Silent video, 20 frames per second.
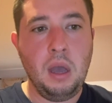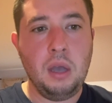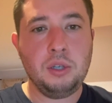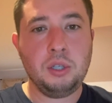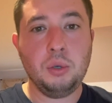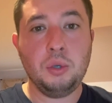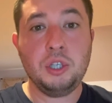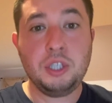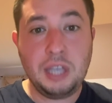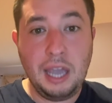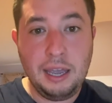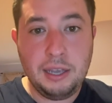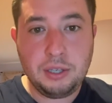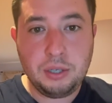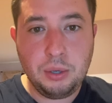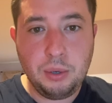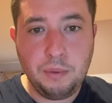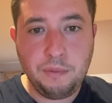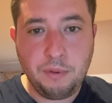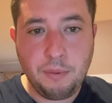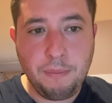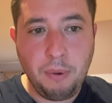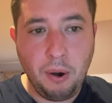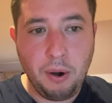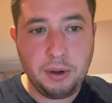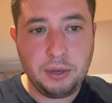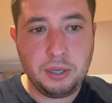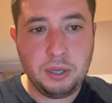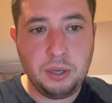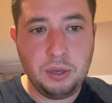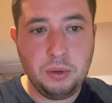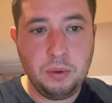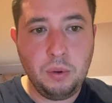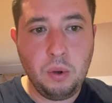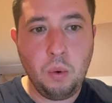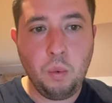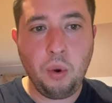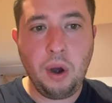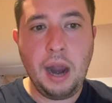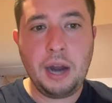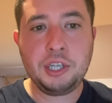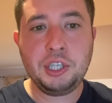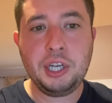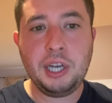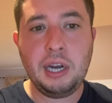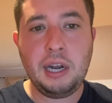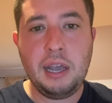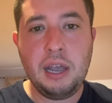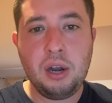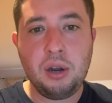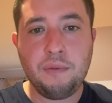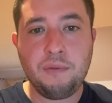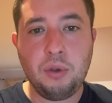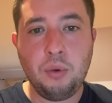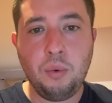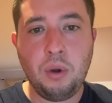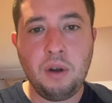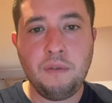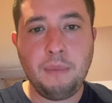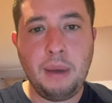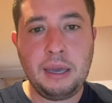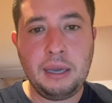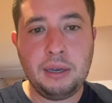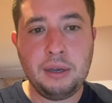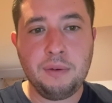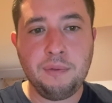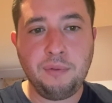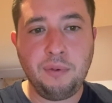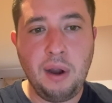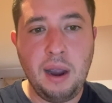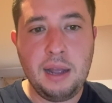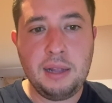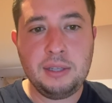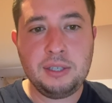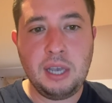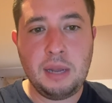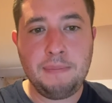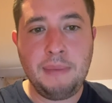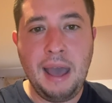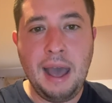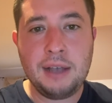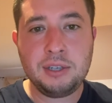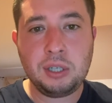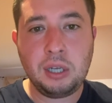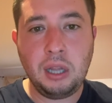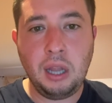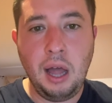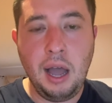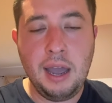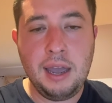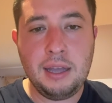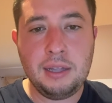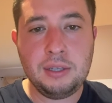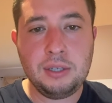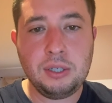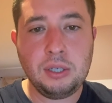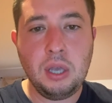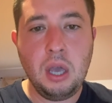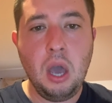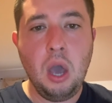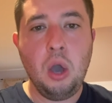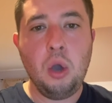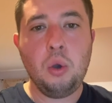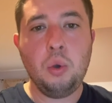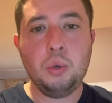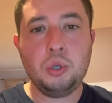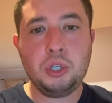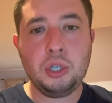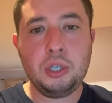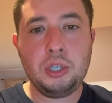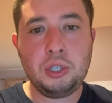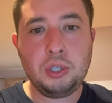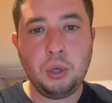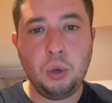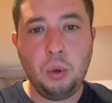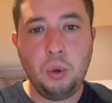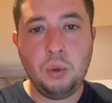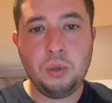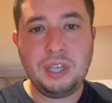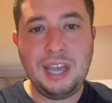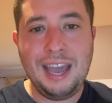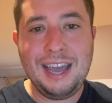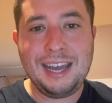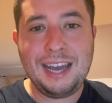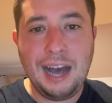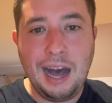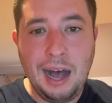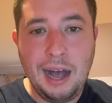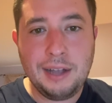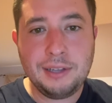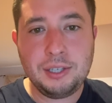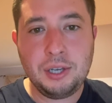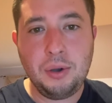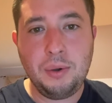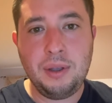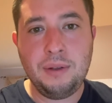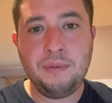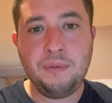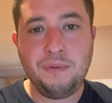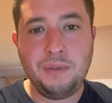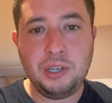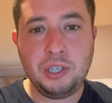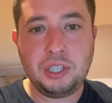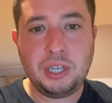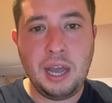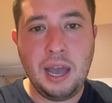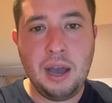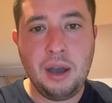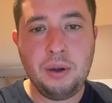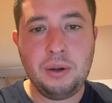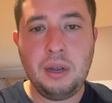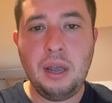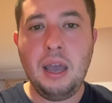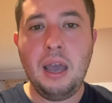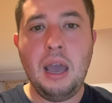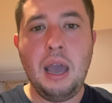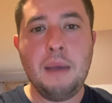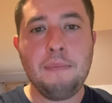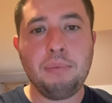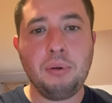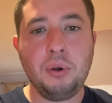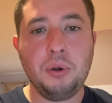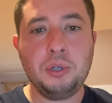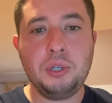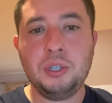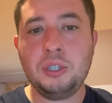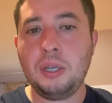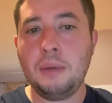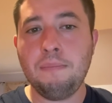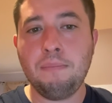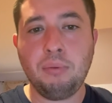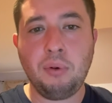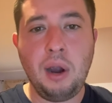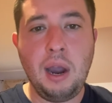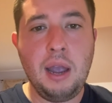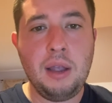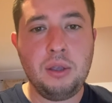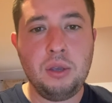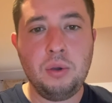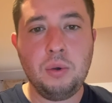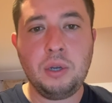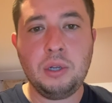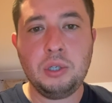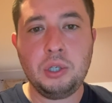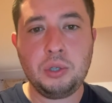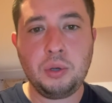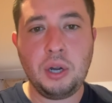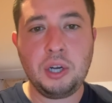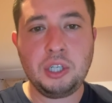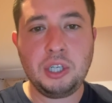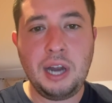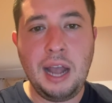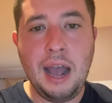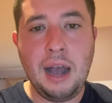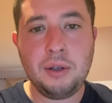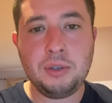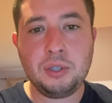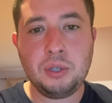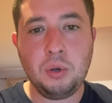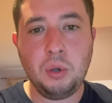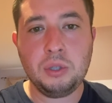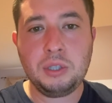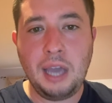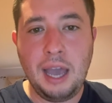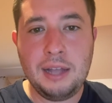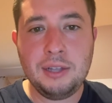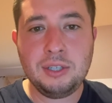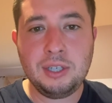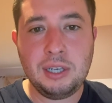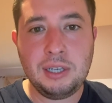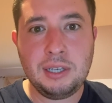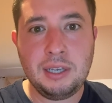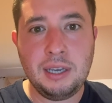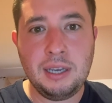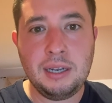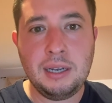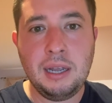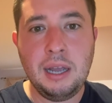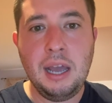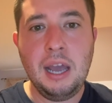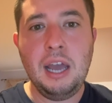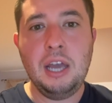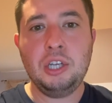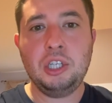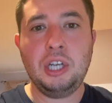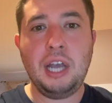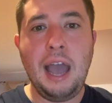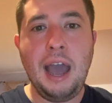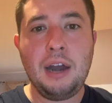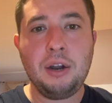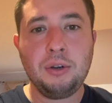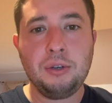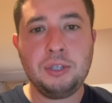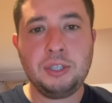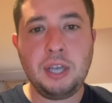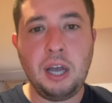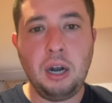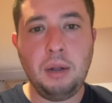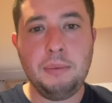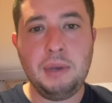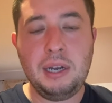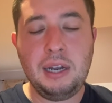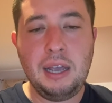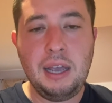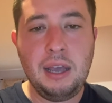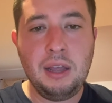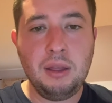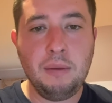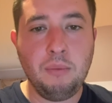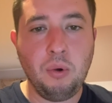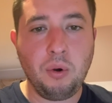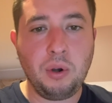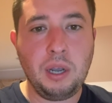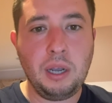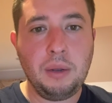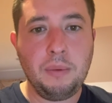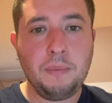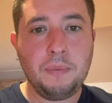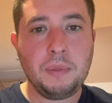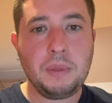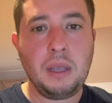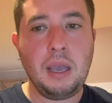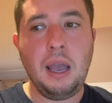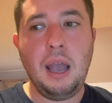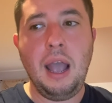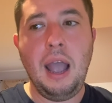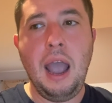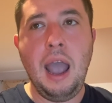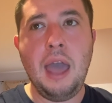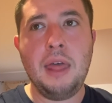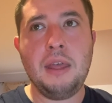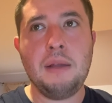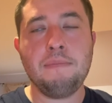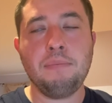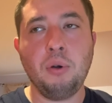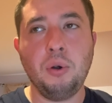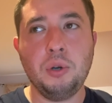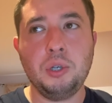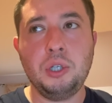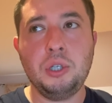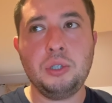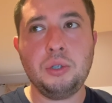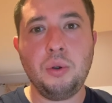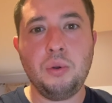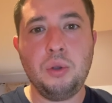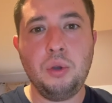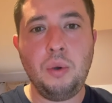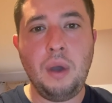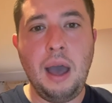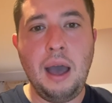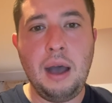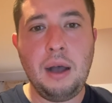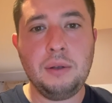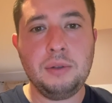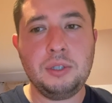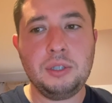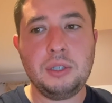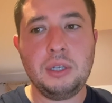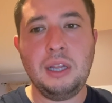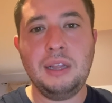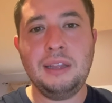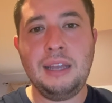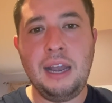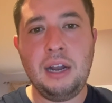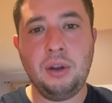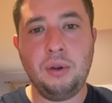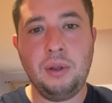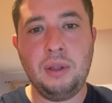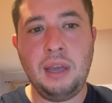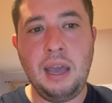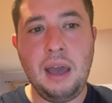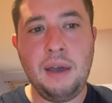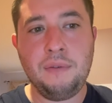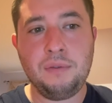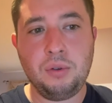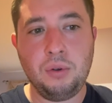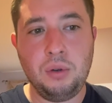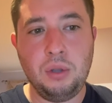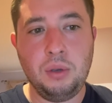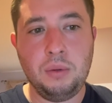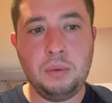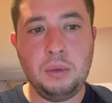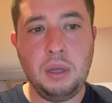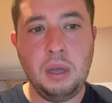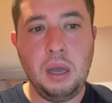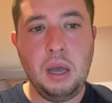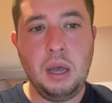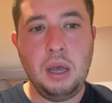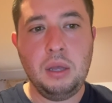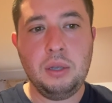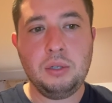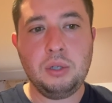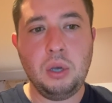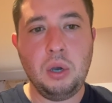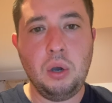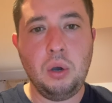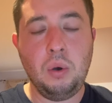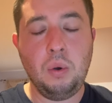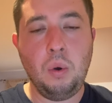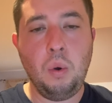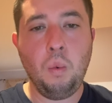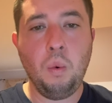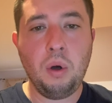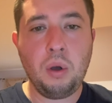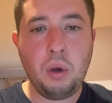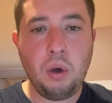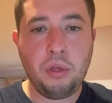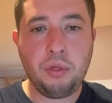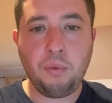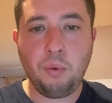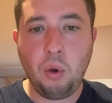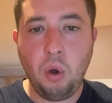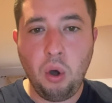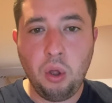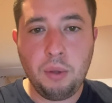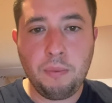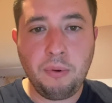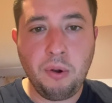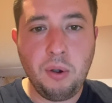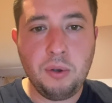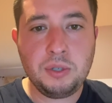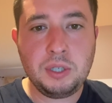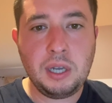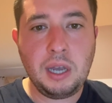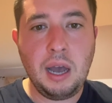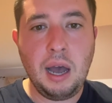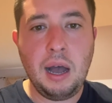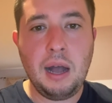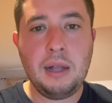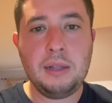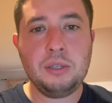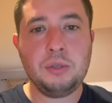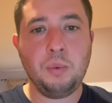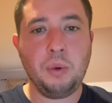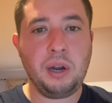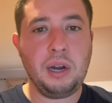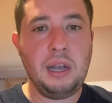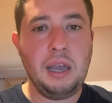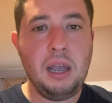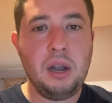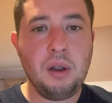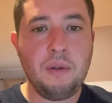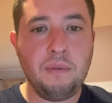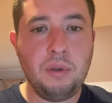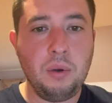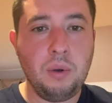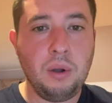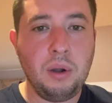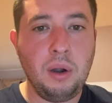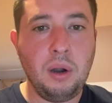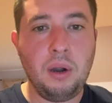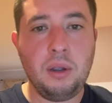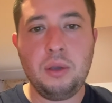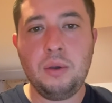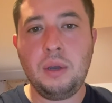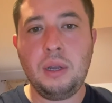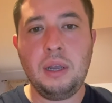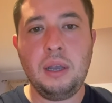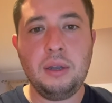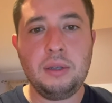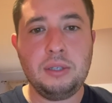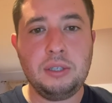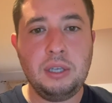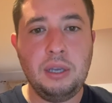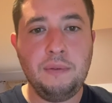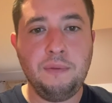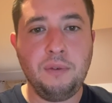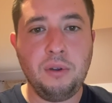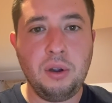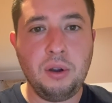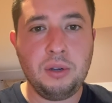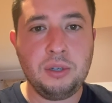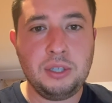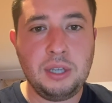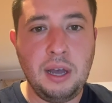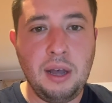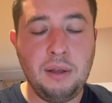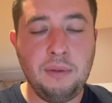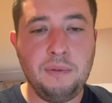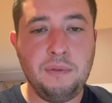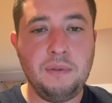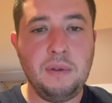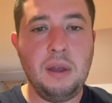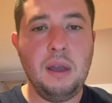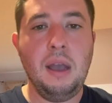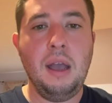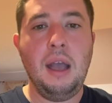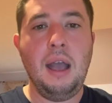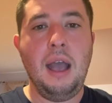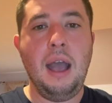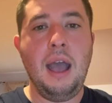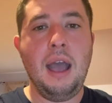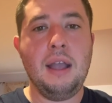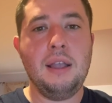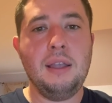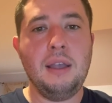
So stay tuned for part 2. We're actually going to interview one of my good friends and past clients who just sold a condo in Fishtown and purchased a brand new construction house in Old Kensington. She had her settlement in the morning and then purchased her new house later in the afternoon. So we'll go through all the pros and cons. We're going to interview her. You can see for yourself and